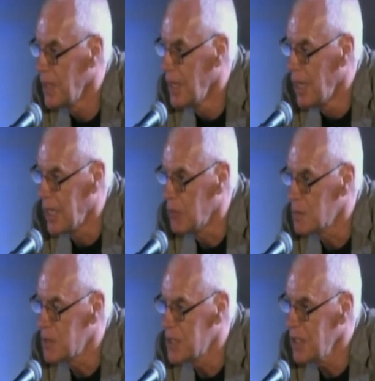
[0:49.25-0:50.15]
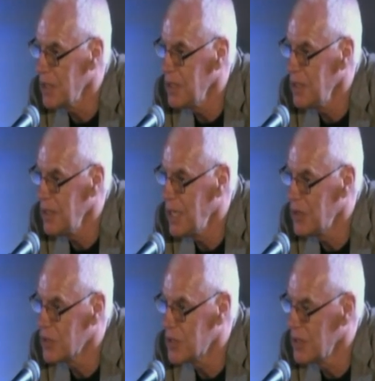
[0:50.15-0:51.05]
And I was particularly
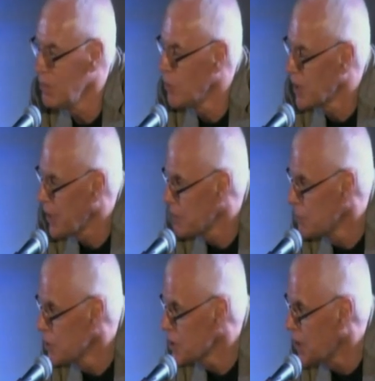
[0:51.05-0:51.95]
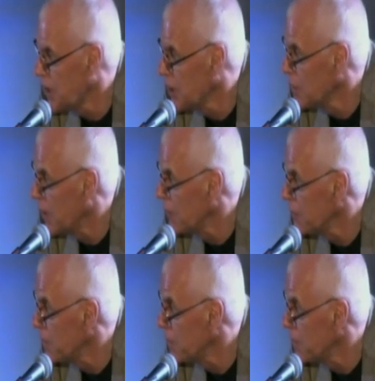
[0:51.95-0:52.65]
interested in what Adam was saying about the PEAR